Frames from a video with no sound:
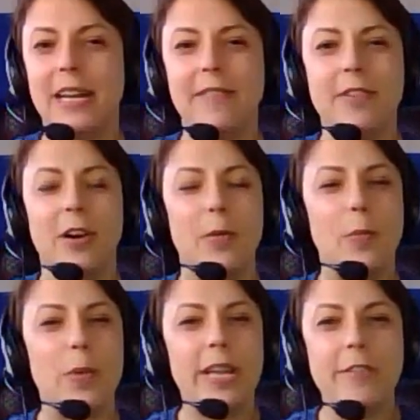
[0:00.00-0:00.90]
I've got a
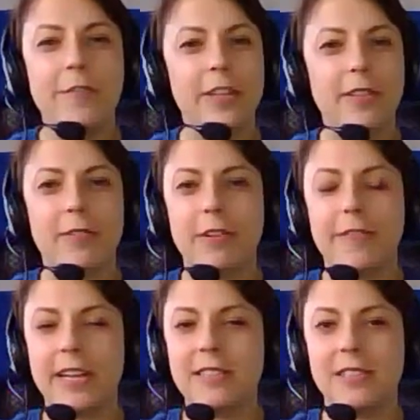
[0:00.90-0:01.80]
weird filter
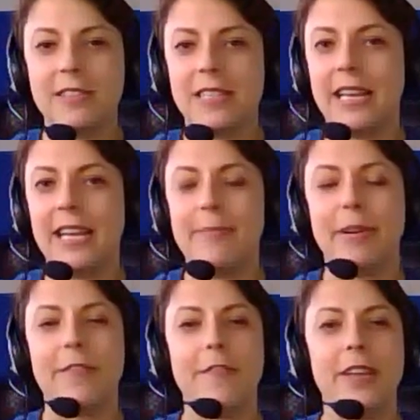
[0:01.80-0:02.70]
effect on today.
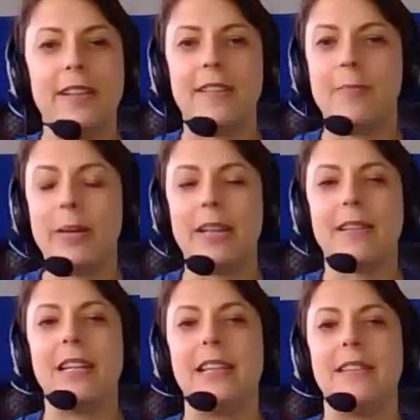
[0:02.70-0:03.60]
My face is
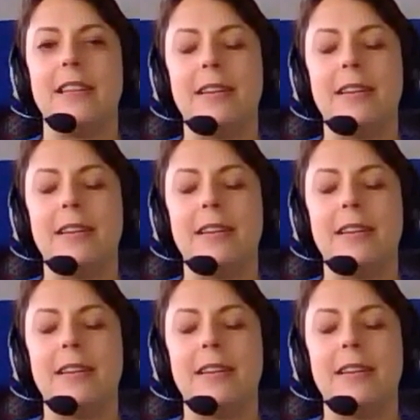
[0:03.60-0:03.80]
pixelated.